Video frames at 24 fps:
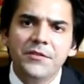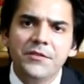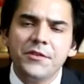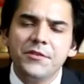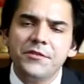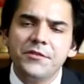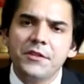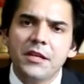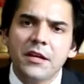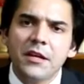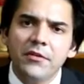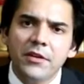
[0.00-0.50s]
And
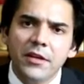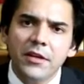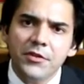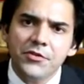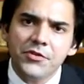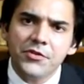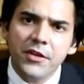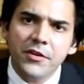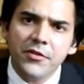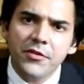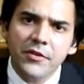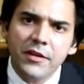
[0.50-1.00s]
since Governor
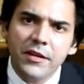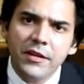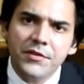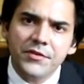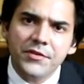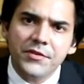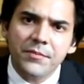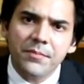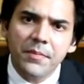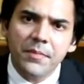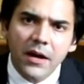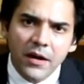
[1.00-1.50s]
General
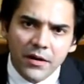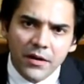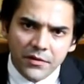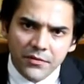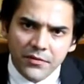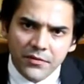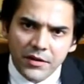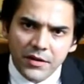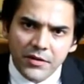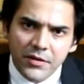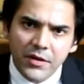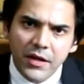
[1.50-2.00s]
is a part
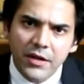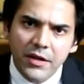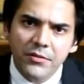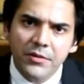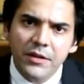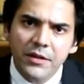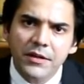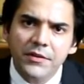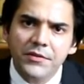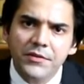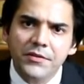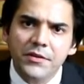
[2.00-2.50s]
of the
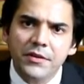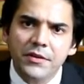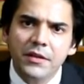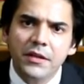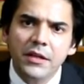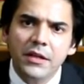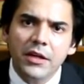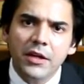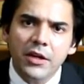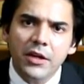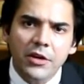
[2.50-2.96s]
Crown, he is a